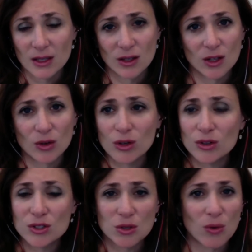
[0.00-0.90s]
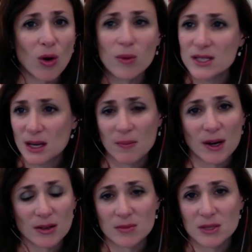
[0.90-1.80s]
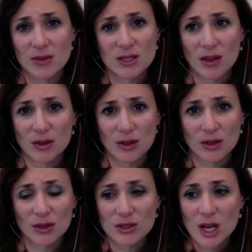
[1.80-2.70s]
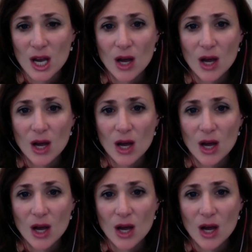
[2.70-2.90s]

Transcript: You know, girls who always compared themselves to other girls.